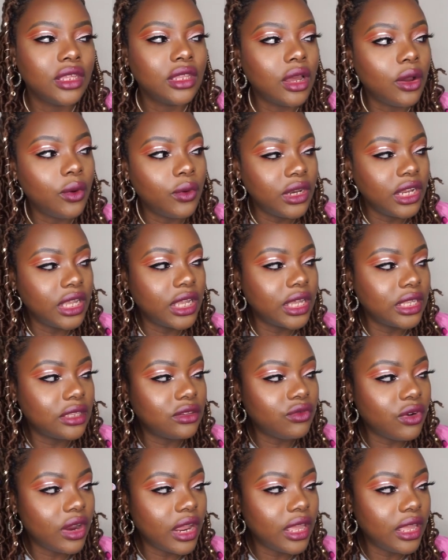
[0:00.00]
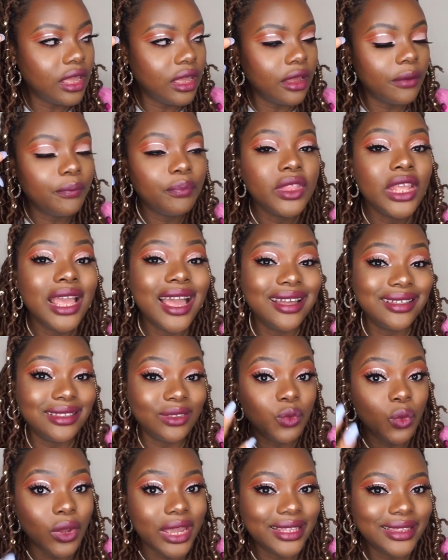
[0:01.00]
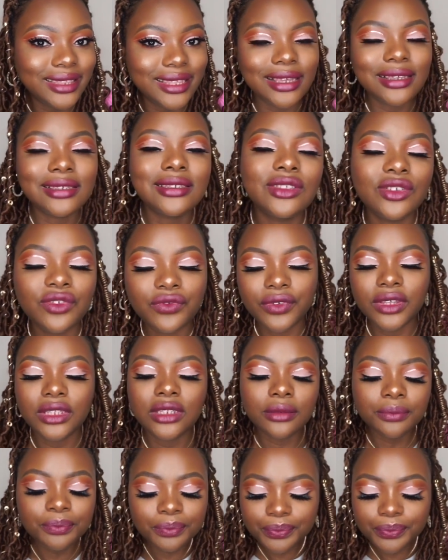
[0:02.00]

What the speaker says: I'll link it right here, and wear test of it.